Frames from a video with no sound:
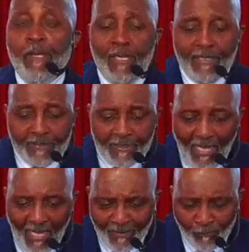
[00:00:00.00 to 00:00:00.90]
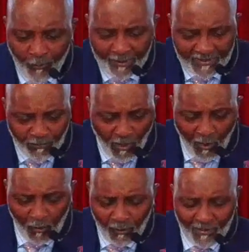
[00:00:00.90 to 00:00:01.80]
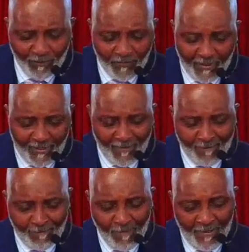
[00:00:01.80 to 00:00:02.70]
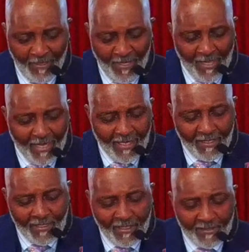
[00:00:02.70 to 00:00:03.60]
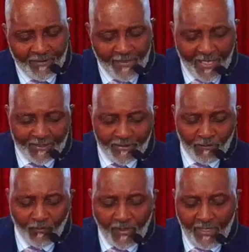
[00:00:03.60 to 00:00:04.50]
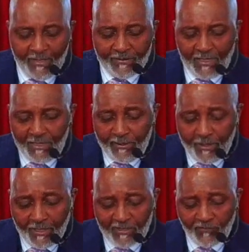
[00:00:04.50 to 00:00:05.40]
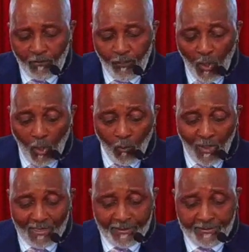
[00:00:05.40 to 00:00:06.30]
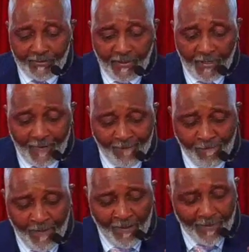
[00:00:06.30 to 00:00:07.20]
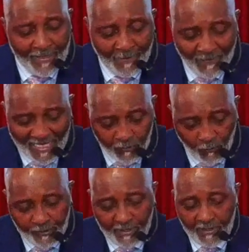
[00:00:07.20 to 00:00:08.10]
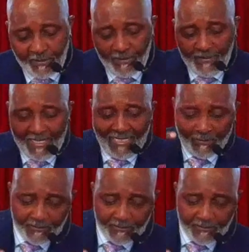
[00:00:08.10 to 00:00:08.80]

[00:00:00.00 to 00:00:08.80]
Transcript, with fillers: And God brings Paul up there. And, and, and, there are some things that he does for Paul while he's there. And I'm not going to get into that. I'll